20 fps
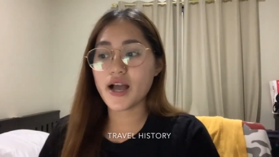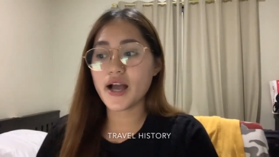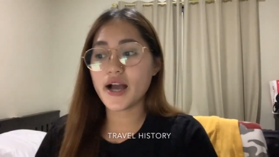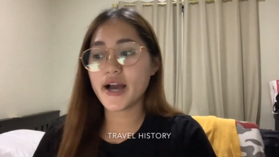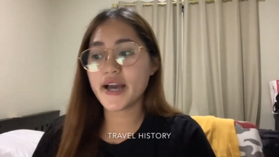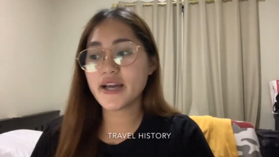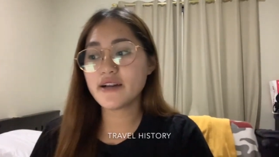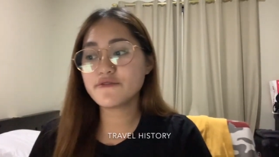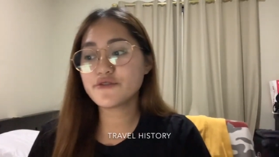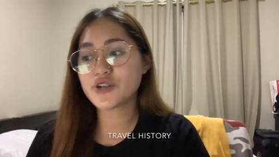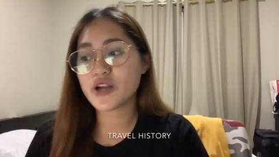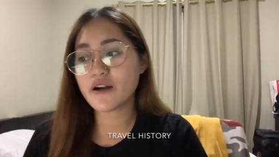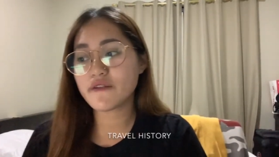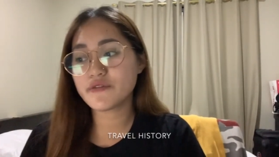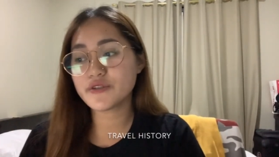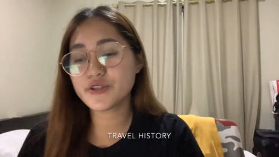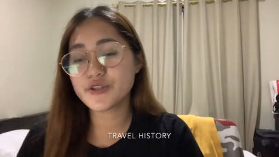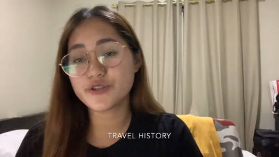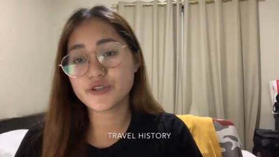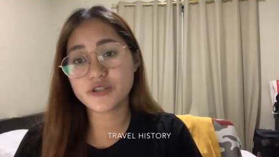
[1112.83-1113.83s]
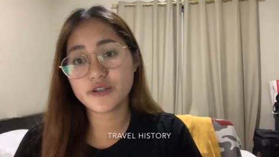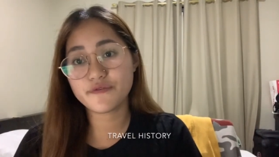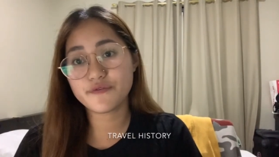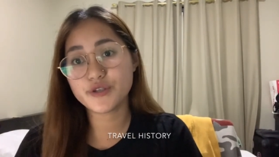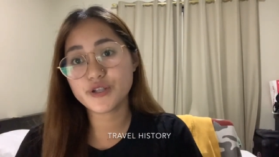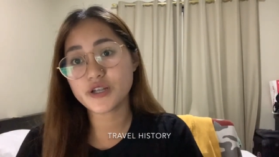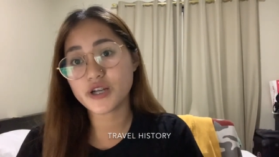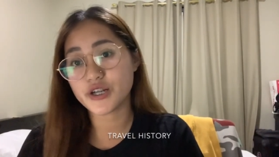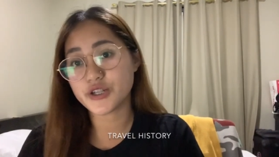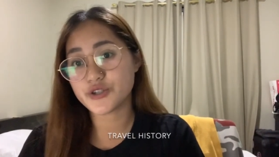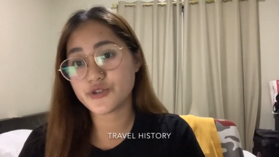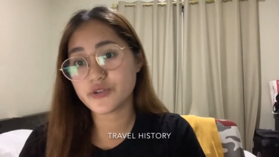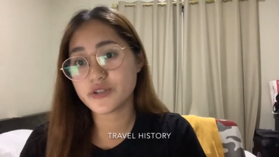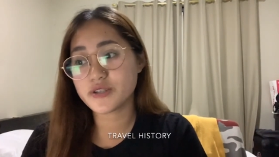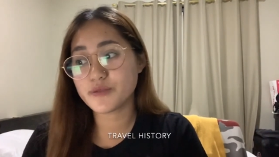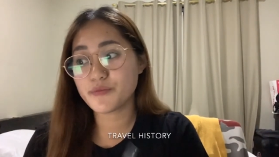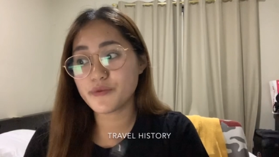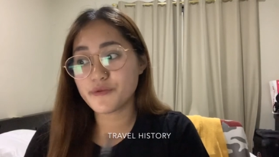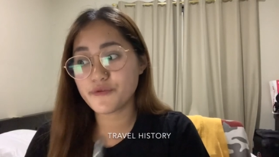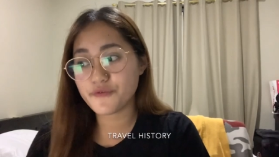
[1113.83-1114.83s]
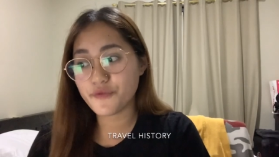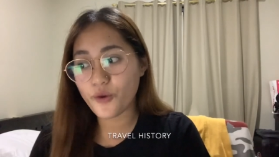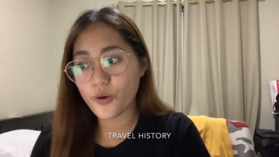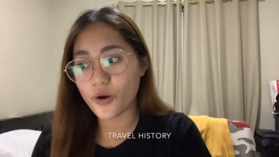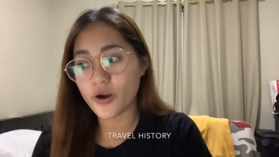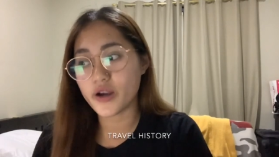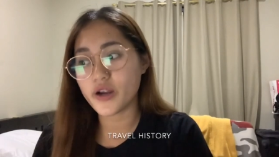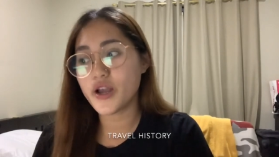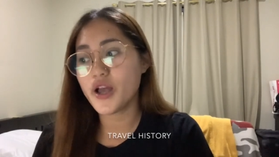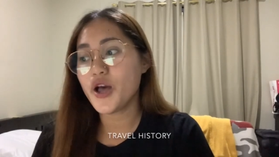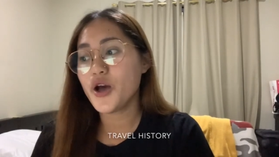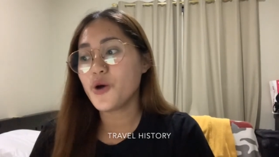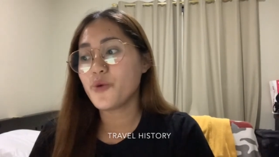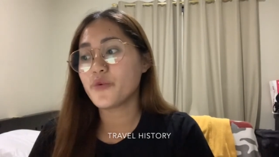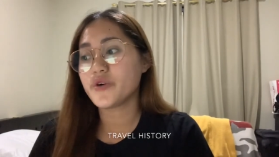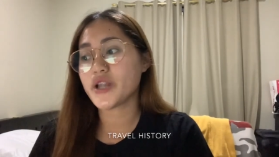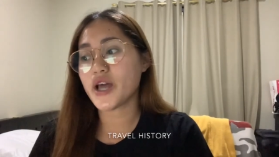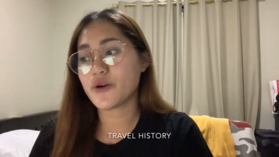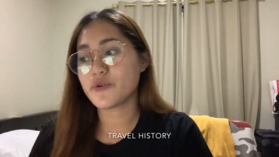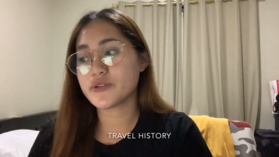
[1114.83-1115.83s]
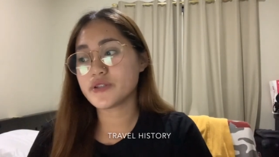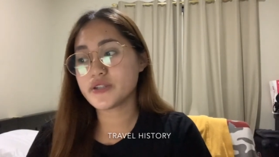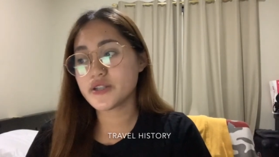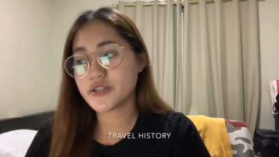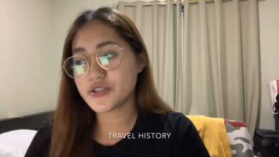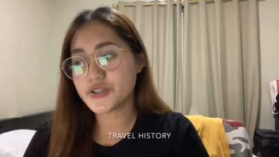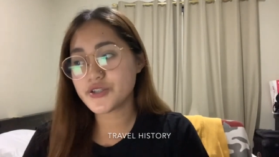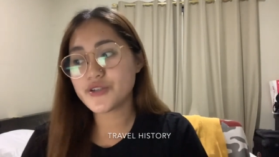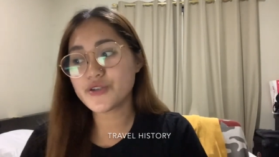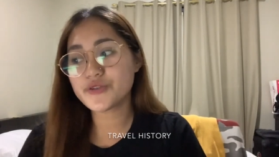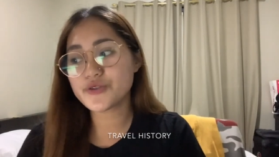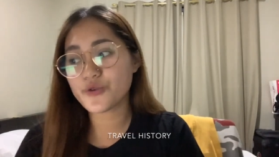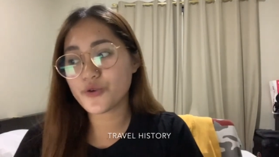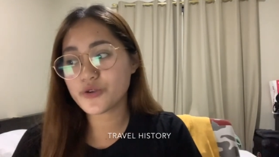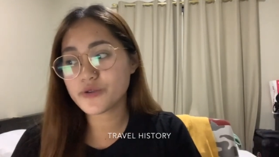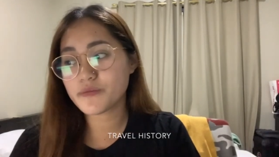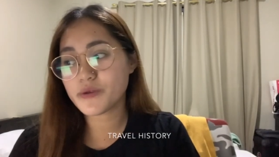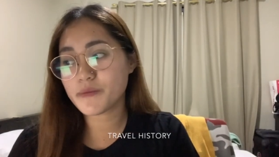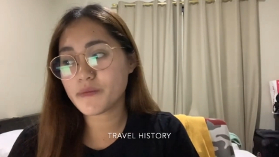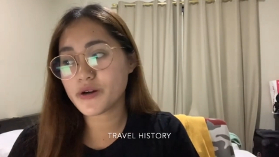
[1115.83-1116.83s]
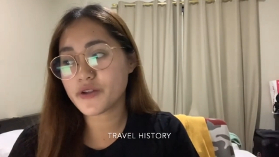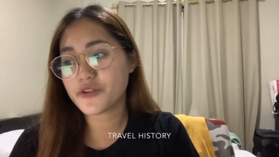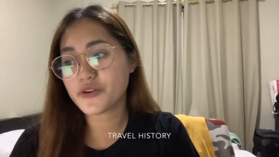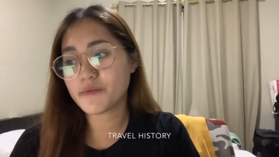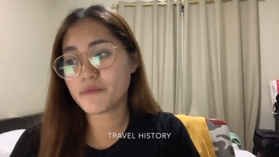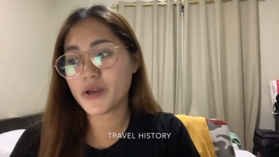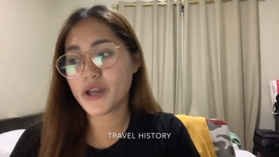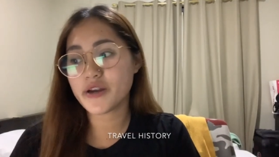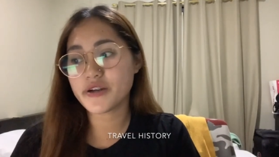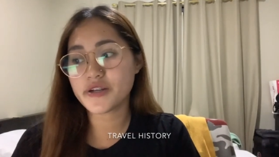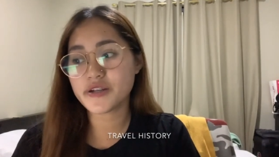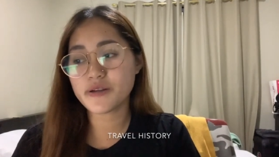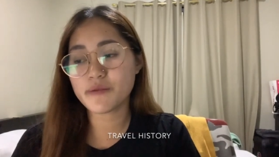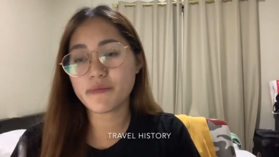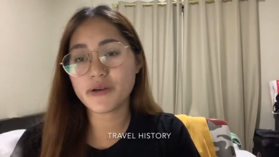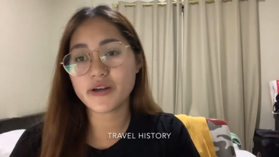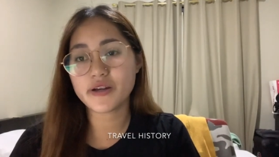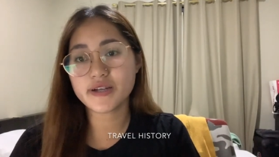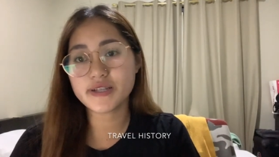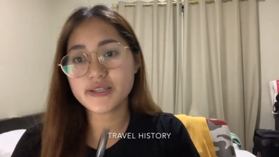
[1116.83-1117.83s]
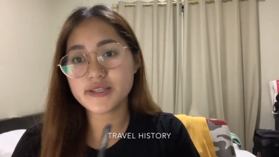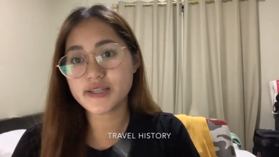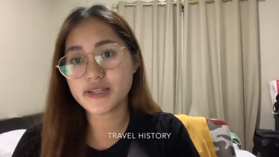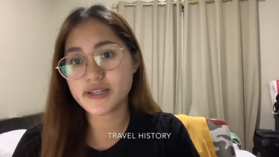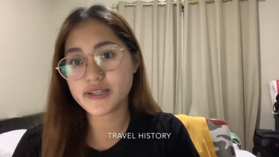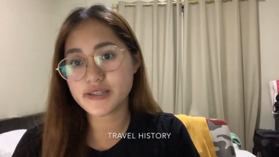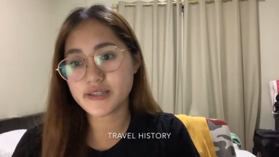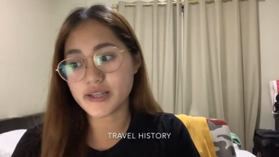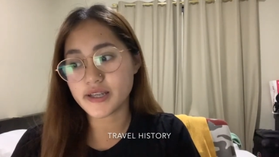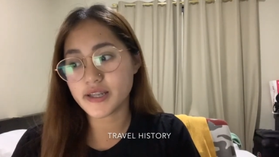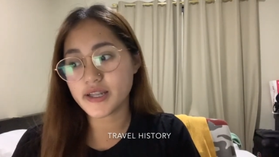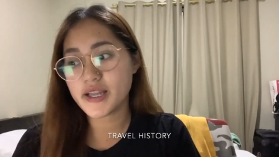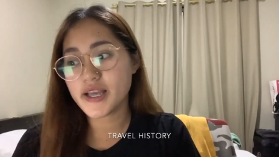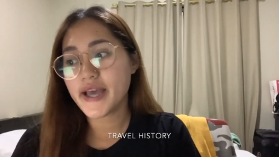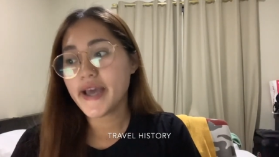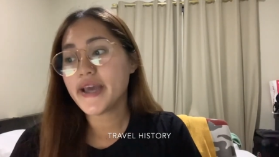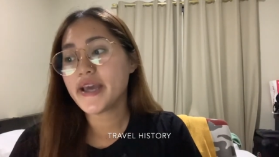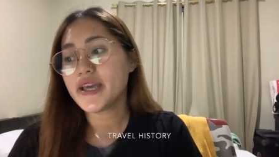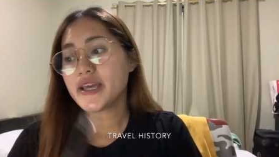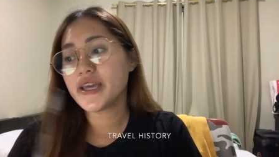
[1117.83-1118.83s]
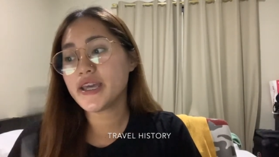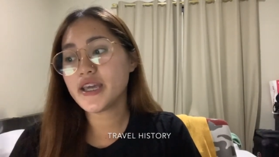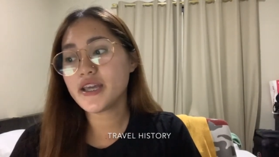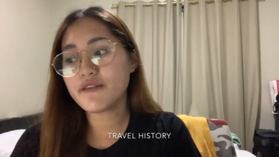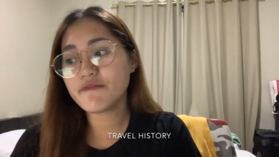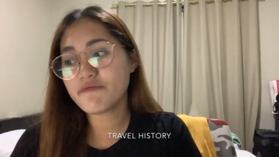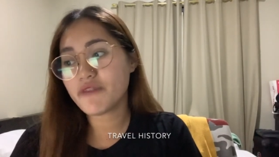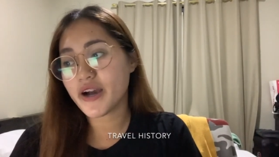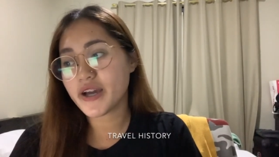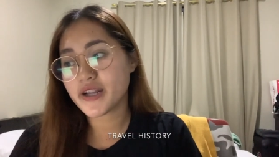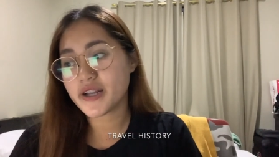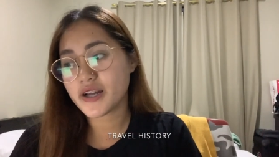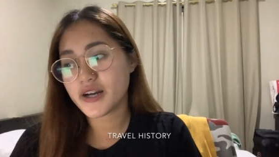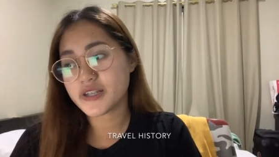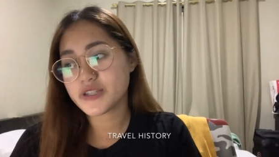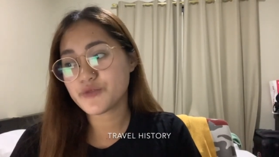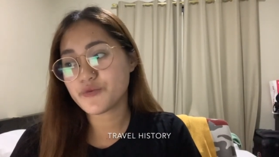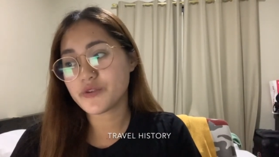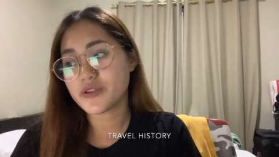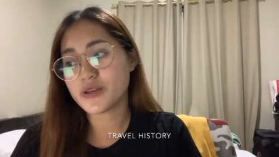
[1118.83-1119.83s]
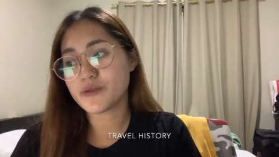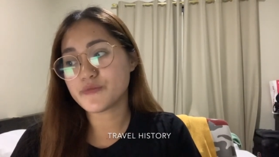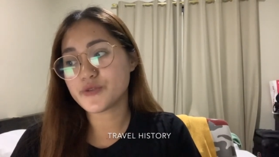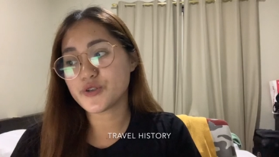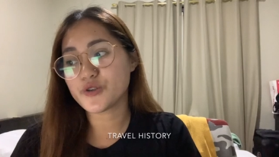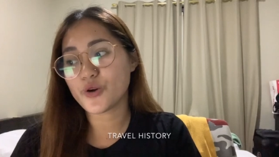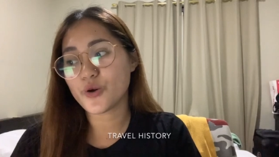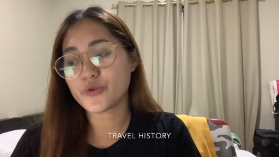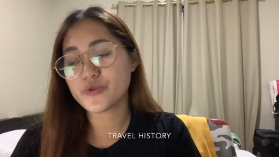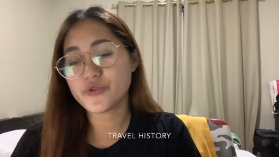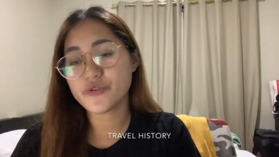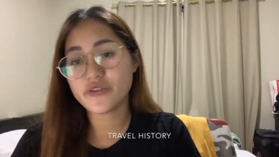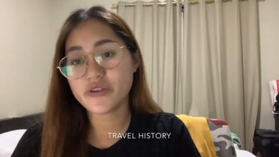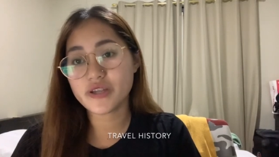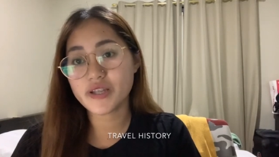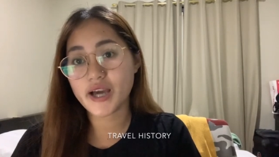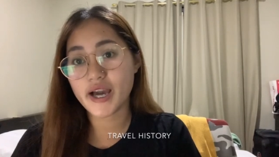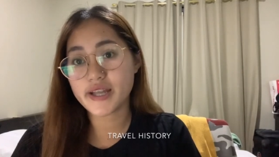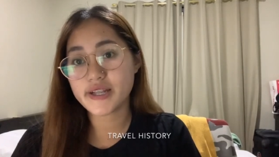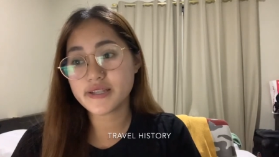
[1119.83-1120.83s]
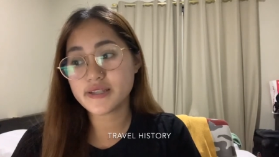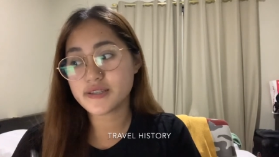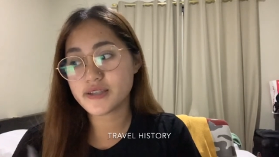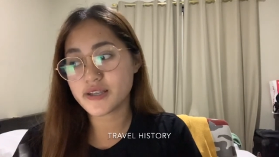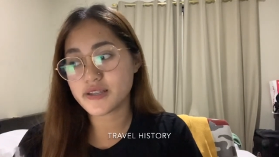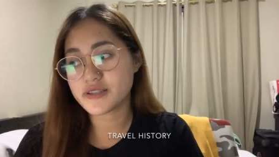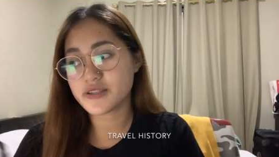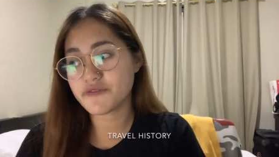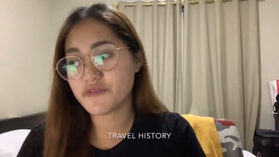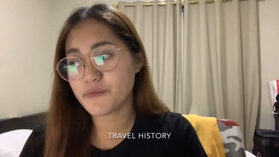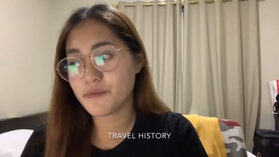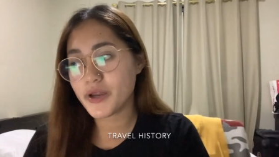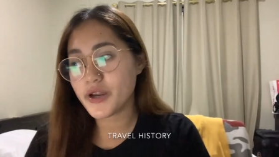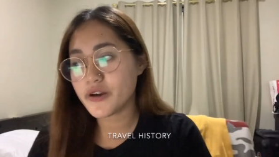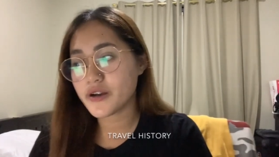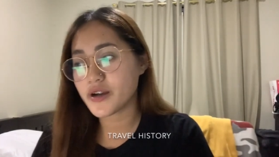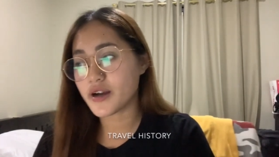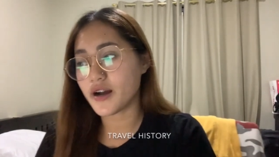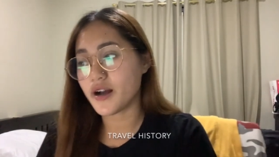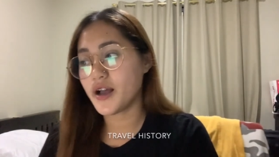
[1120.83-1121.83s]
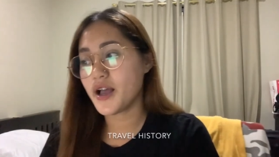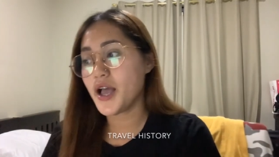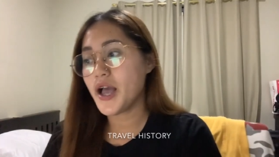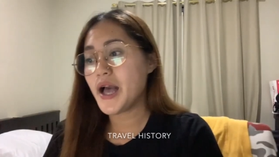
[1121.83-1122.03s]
I have traveled to different countries before. When I was 6 years old, my mother married an American citizen. He invited us with him to go to the United States of America.